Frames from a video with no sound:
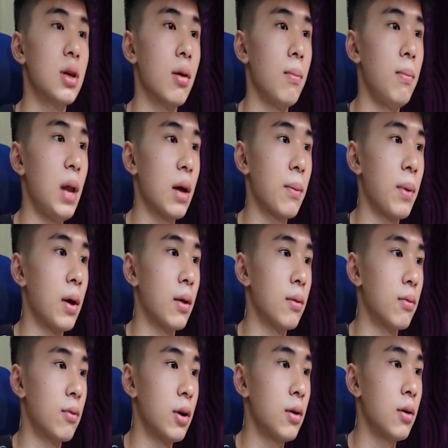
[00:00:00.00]
black pen,
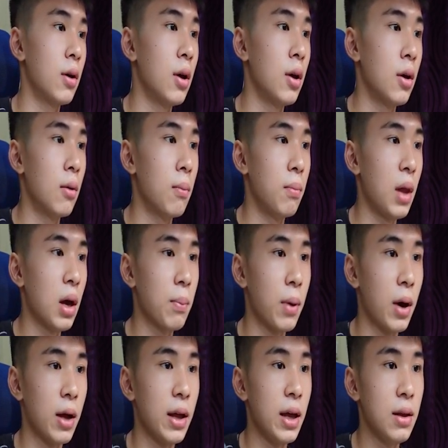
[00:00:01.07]
right? Black
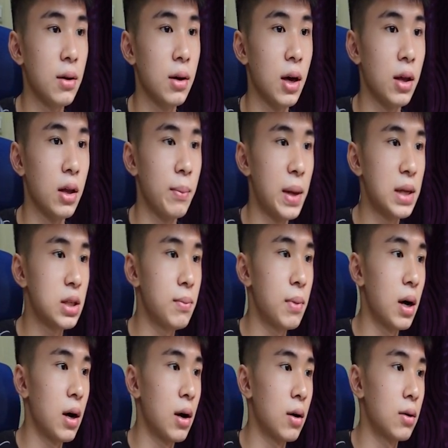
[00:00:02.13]
pen, and again a metal
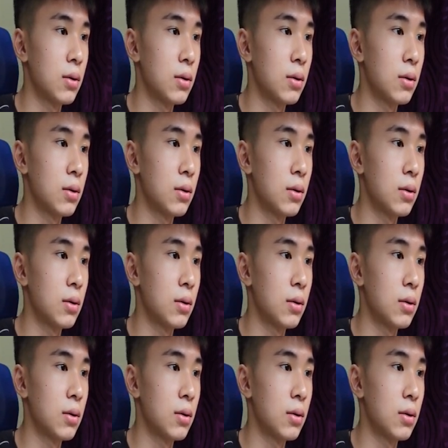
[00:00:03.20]
bar,